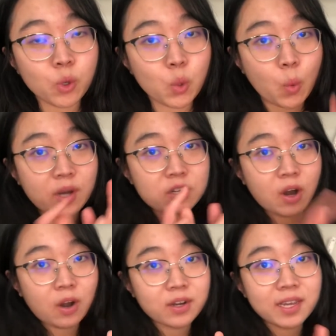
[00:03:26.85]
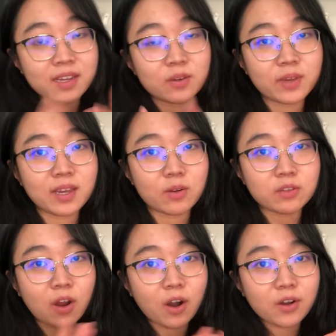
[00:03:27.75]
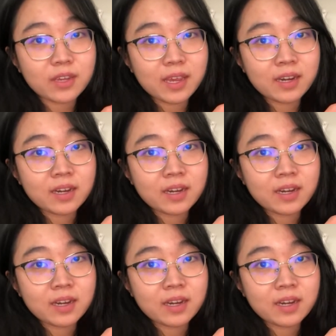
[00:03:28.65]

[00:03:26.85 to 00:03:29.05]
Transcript: you want to target, okay? Your target